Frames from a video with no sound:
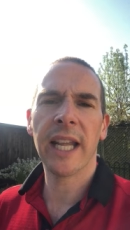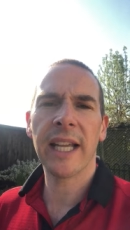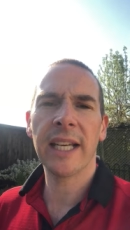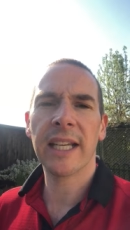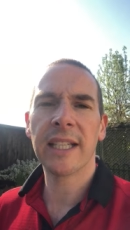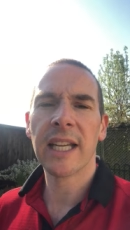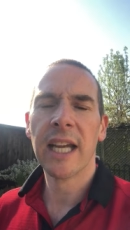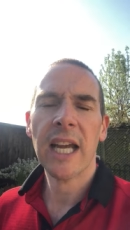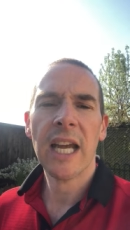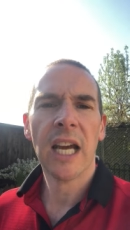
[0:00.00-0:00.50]
I
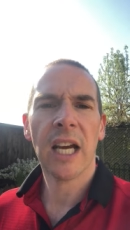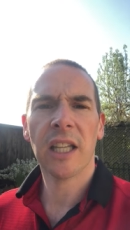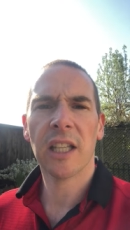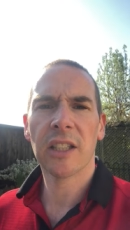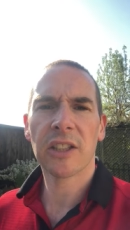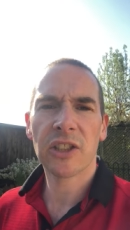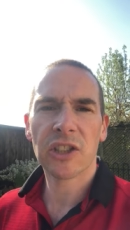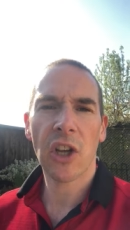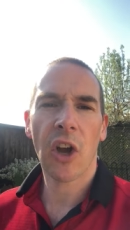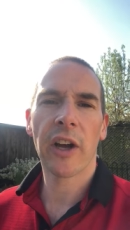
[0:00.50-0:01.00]
needed
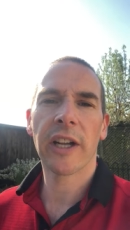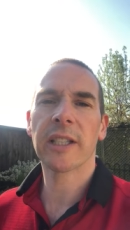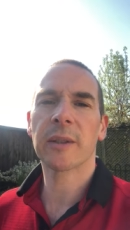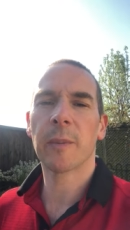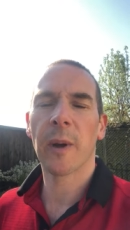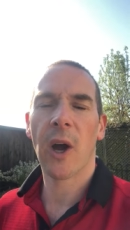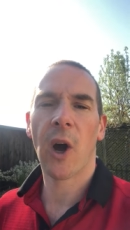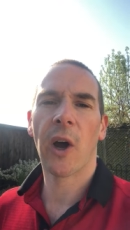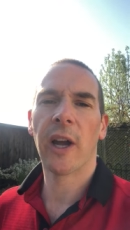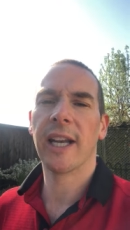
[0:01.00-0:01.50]
and the science
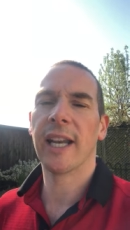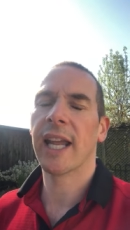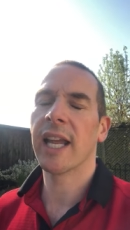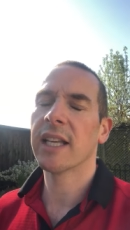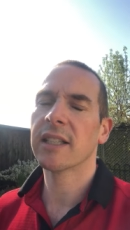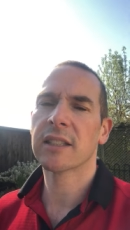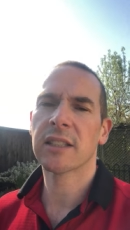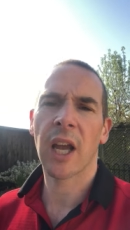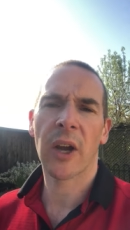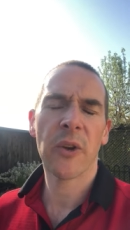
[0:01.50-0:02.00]
behind
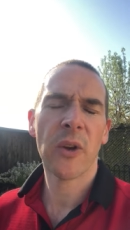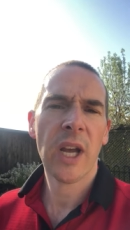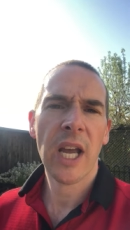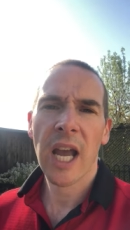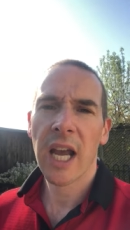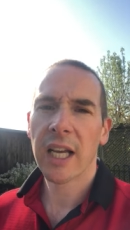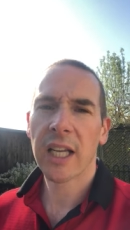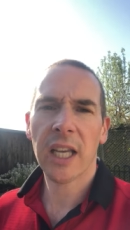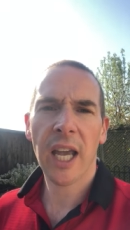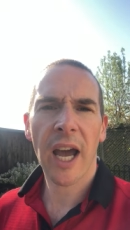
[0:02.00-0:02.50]
it. So
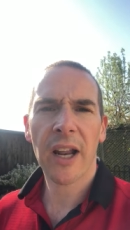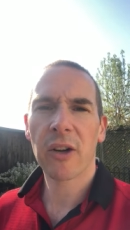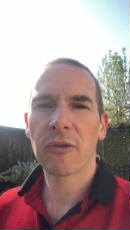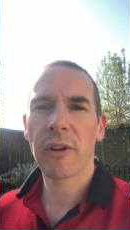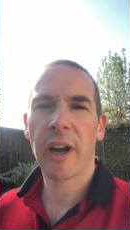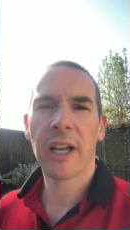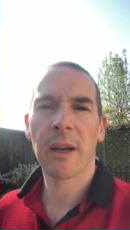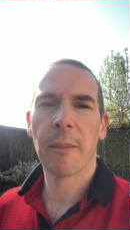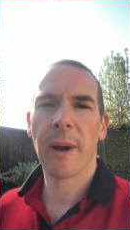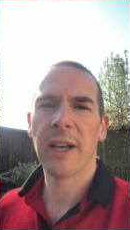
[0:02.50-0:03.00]

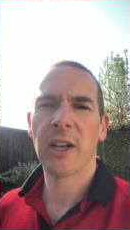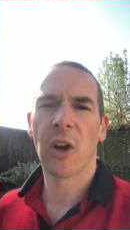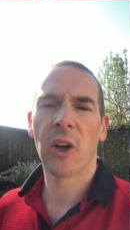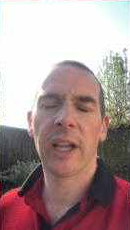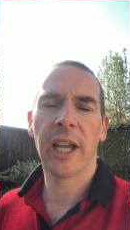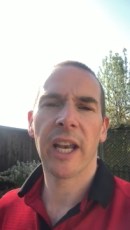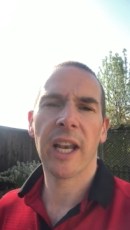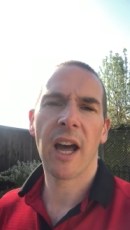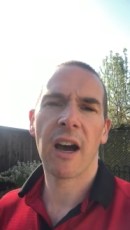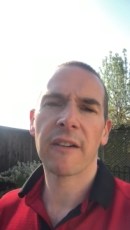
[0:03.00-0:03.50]
cannot recommend
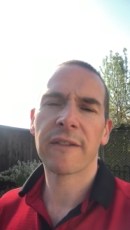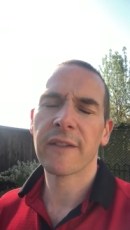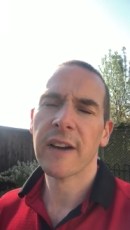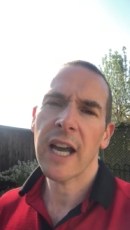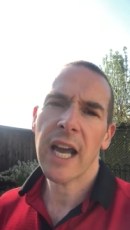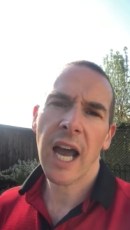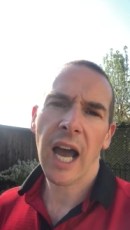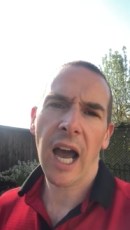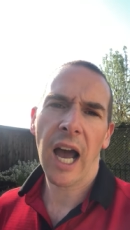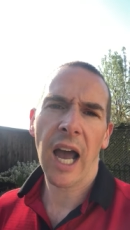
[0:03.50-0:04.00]
Ollie enough.
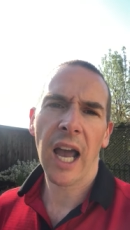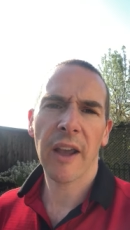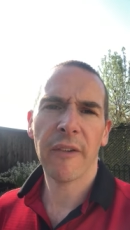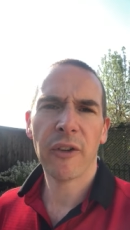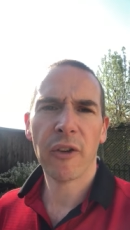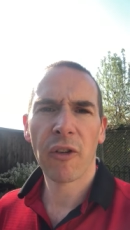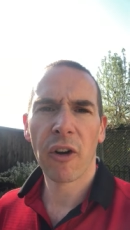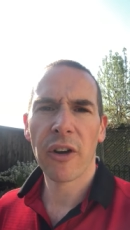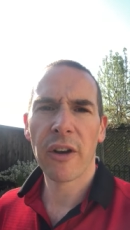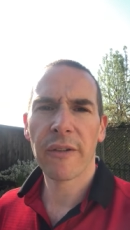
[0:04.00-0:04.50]
Uh,
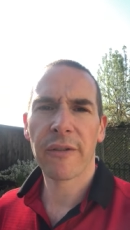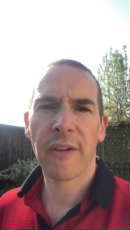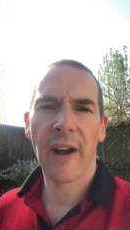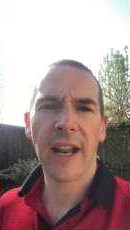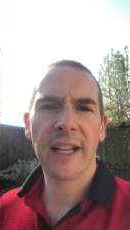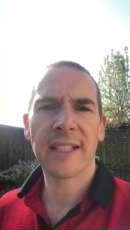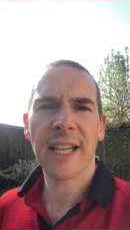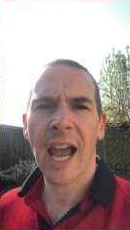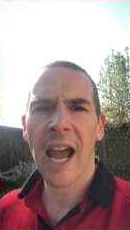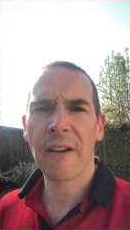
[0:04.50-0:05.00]
if you're on the
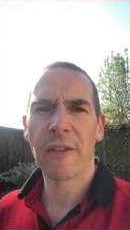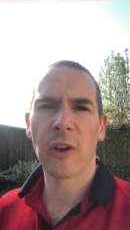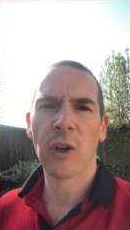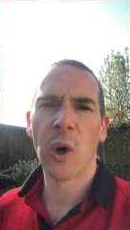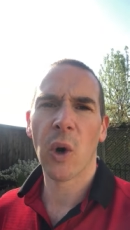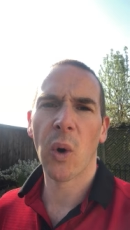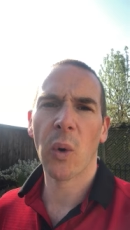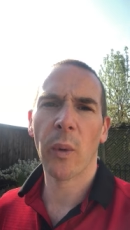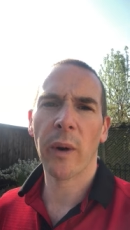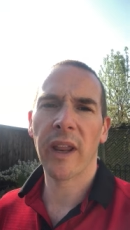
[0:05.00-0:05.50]
fence, have a
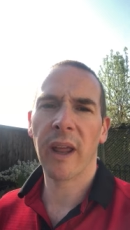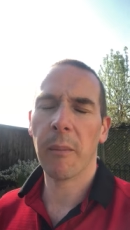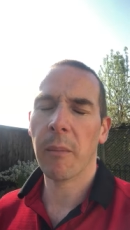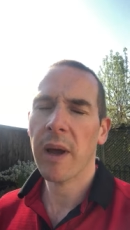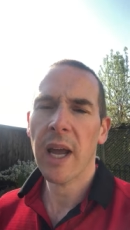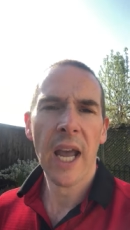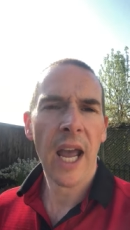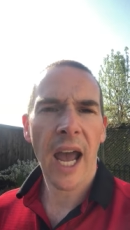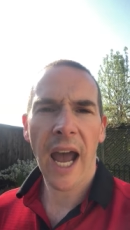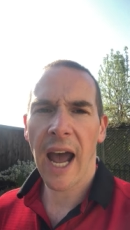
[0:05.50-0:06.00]
call with
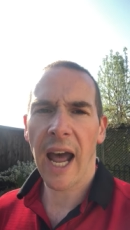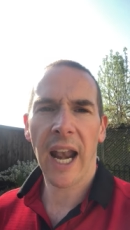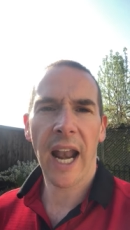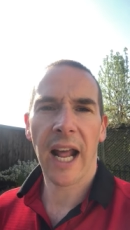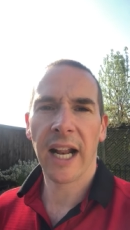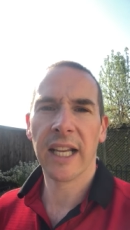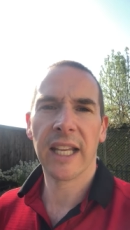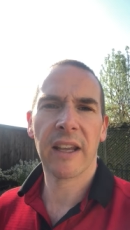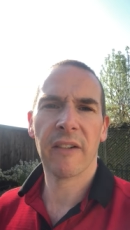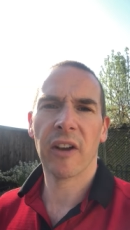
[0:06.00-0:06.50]
him and,
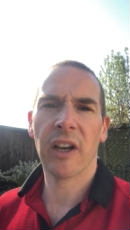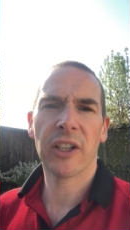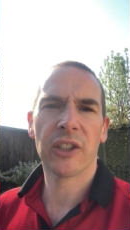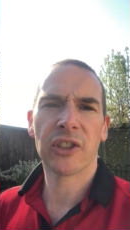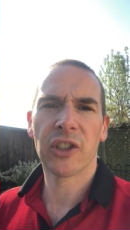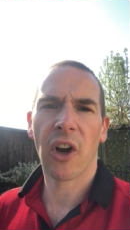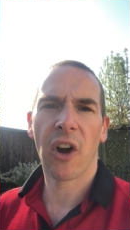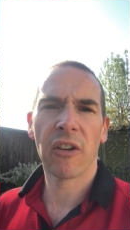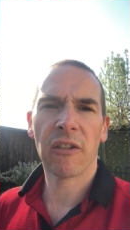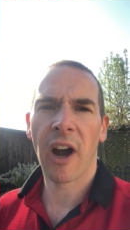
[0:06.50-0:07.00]
and, give it a
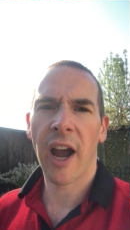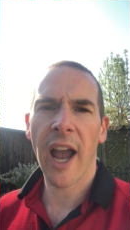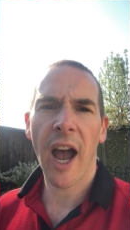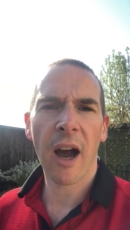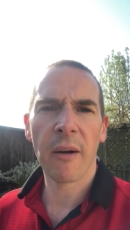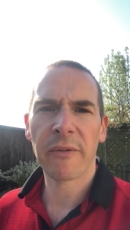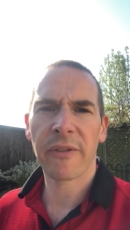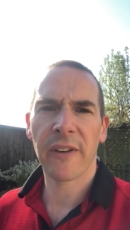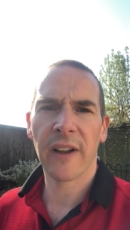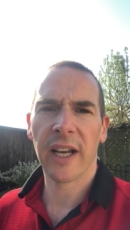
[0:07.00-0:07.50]
shot, right?
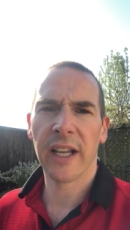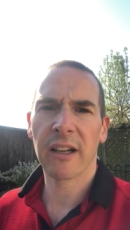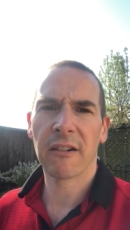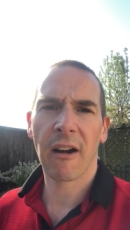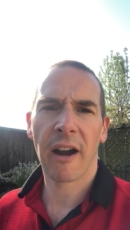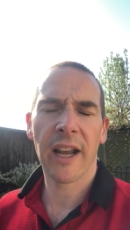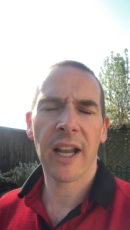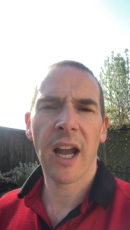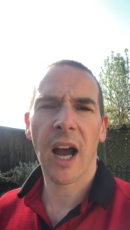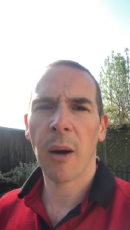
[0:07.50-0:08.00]
I'm feeling
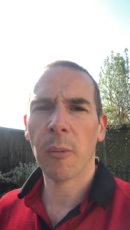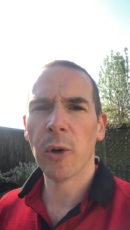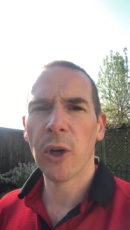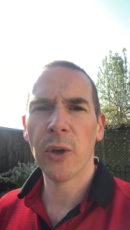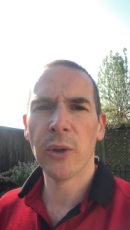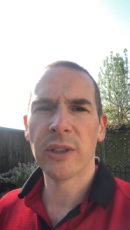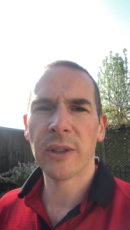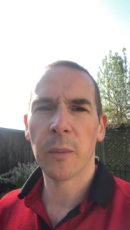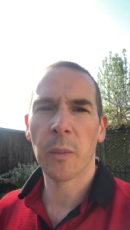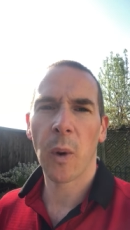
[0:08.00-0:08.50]
great, I'm
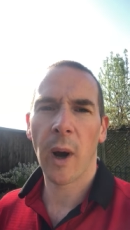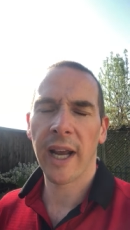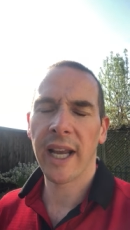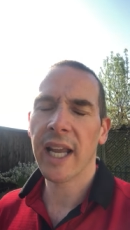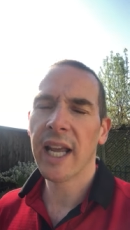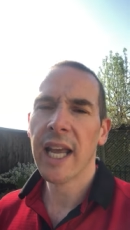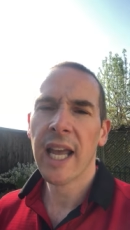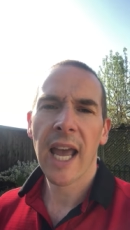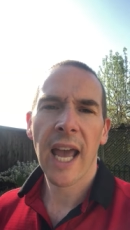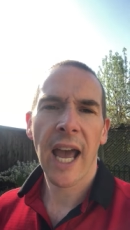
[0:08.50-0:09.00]
losing weight